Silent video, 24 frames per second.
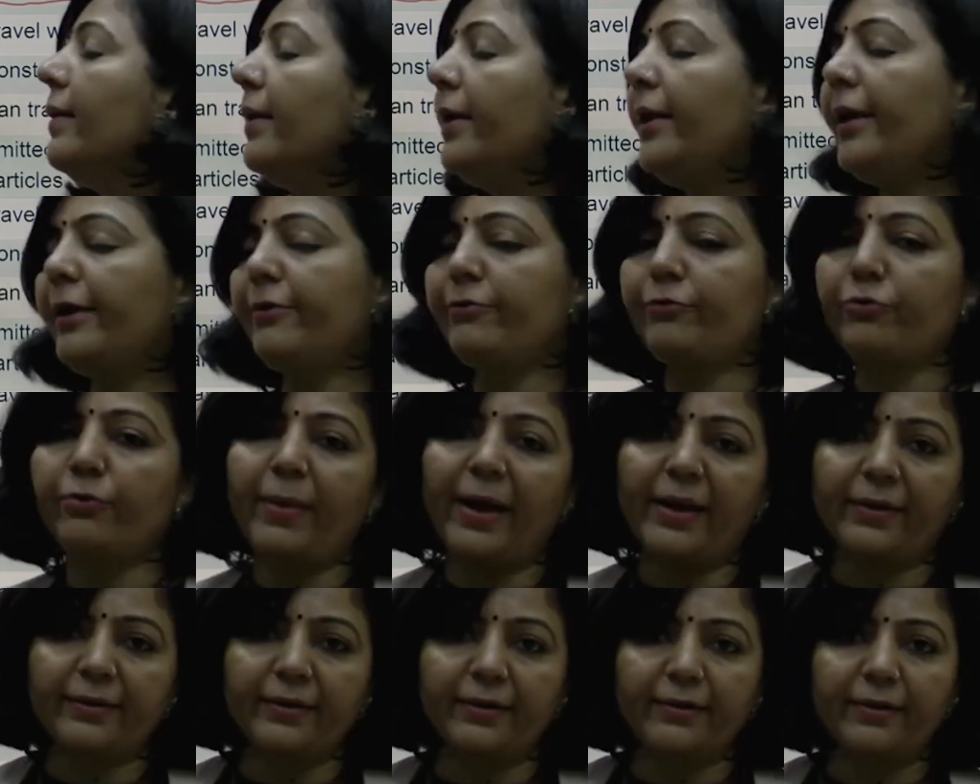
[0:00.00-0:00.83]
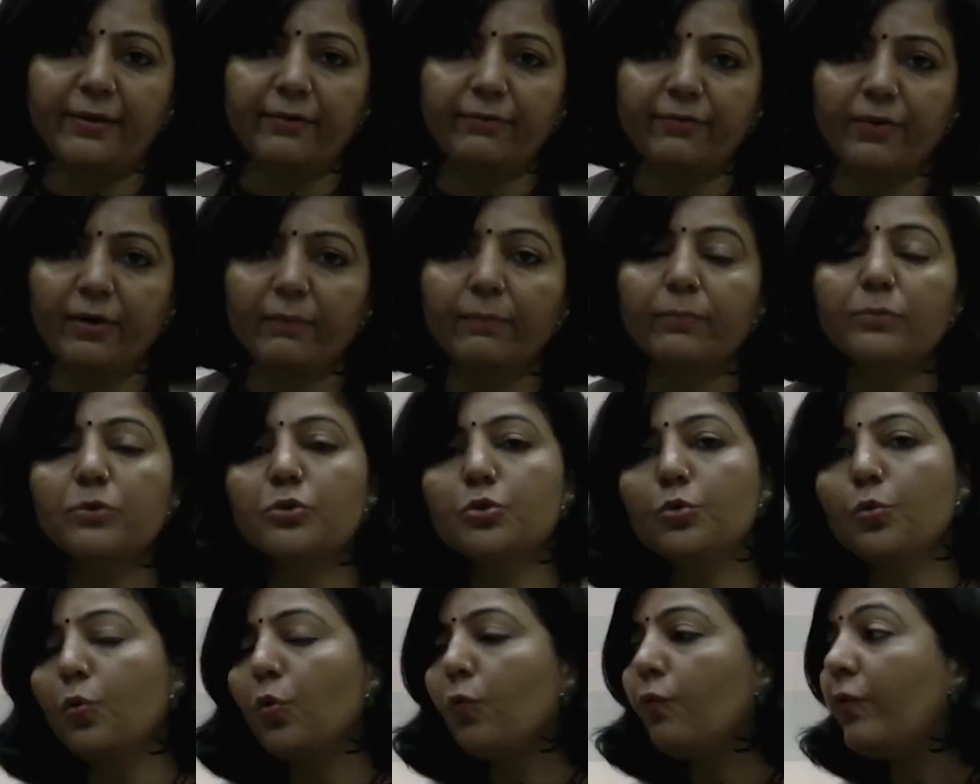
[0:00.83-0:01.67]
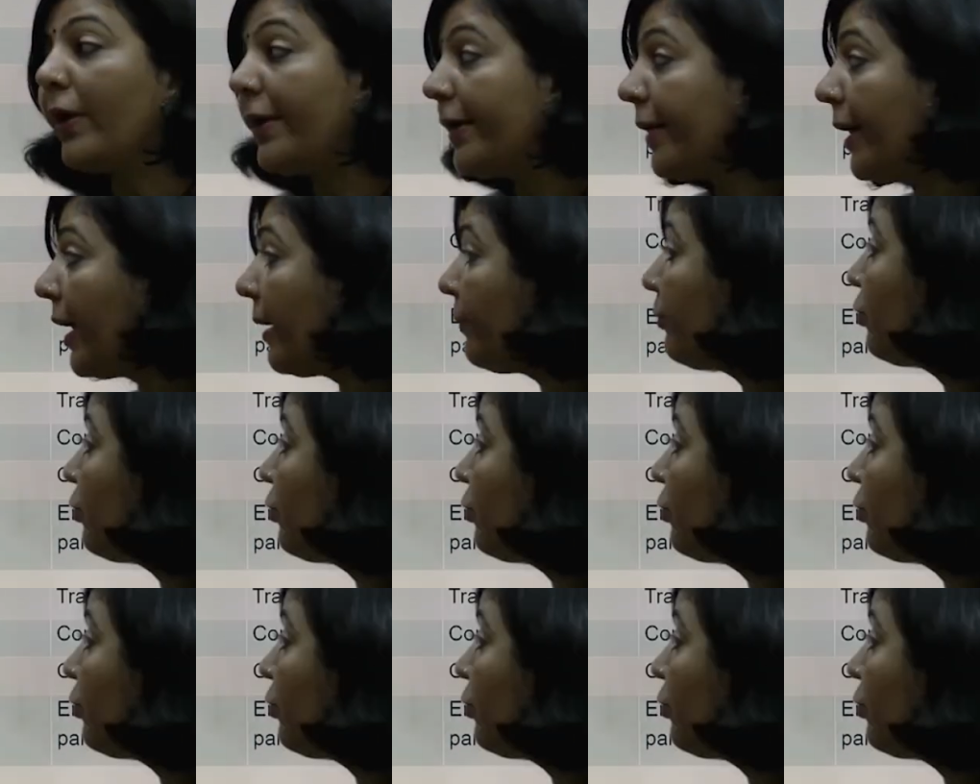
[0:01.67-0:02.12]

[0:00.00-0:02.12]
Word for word: electromagnetic wave. So what I have